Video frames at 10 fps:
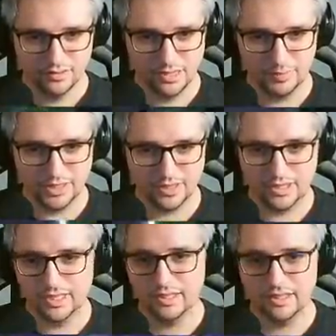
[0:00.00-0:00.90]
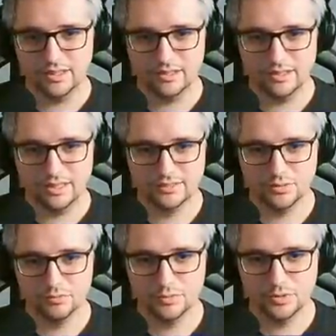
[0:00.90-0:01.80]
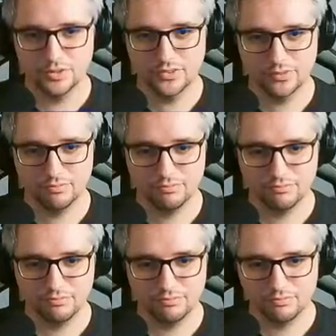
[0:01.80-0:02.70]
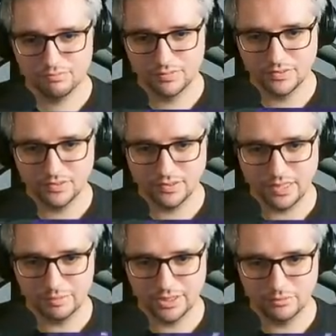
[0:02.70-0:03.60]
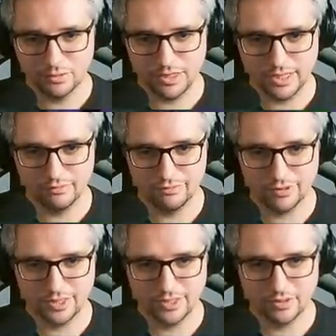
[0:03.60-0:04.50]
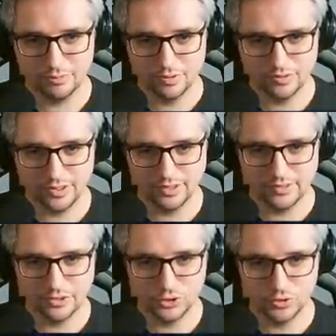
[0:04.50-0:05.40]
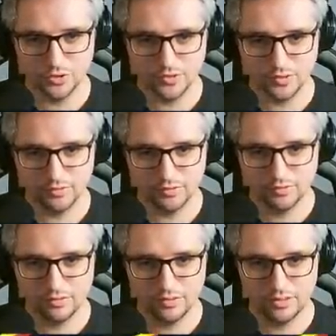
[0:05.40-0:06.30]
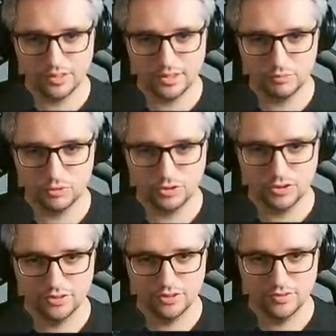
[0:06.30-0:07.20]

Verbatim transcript: I mean, I at some points, this is happening where I am fucking up on things I shouldn't anymore.